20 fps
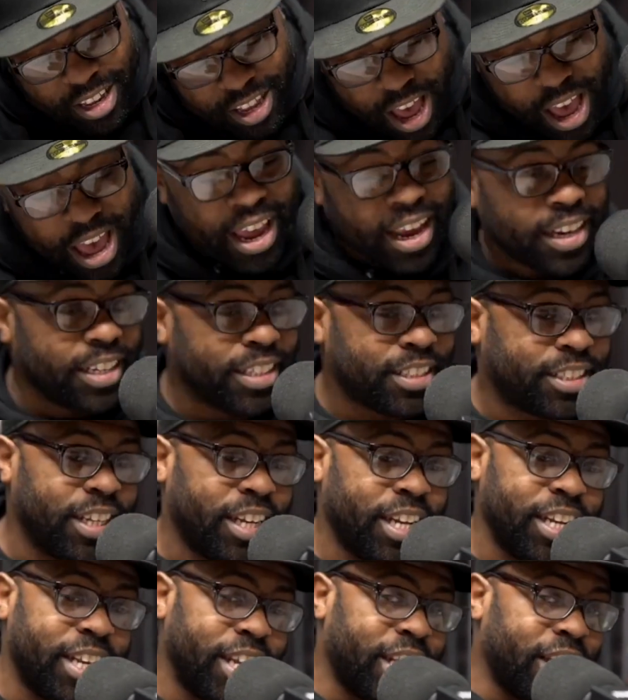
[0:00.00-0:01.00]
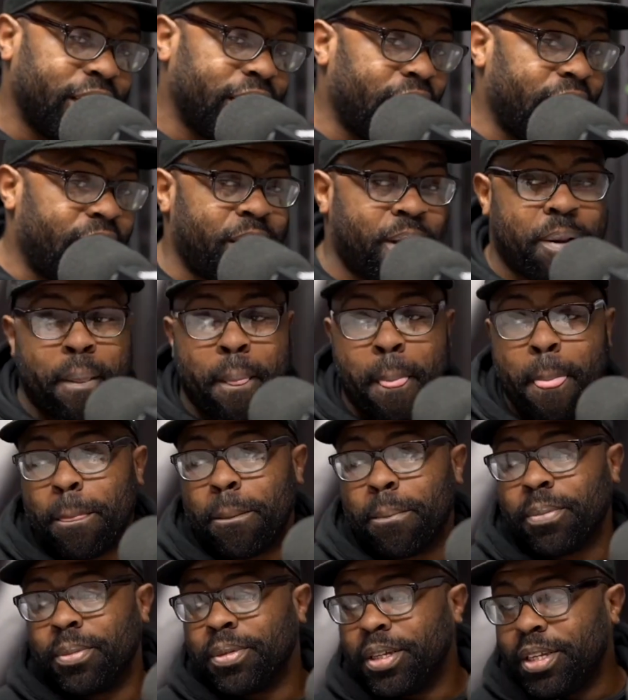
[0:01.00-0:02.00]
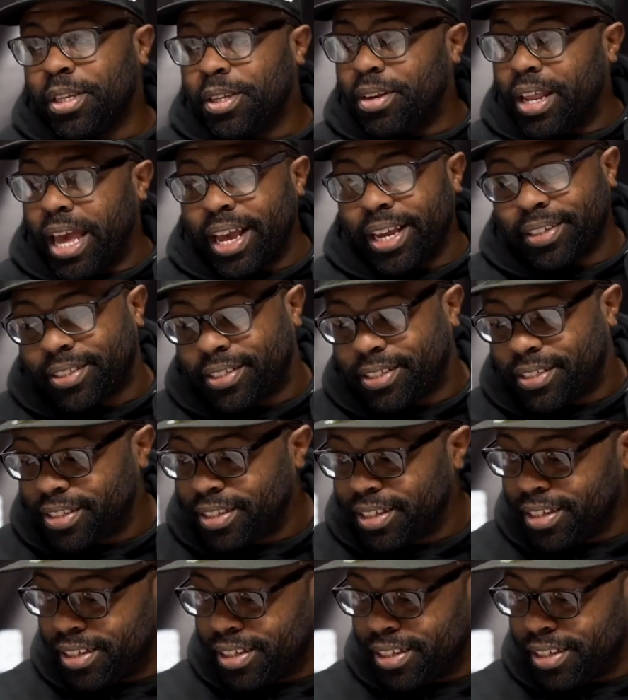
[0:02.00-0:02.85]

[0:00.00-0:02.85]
y'all, hey, listen, he did that. Yo, I yes. love to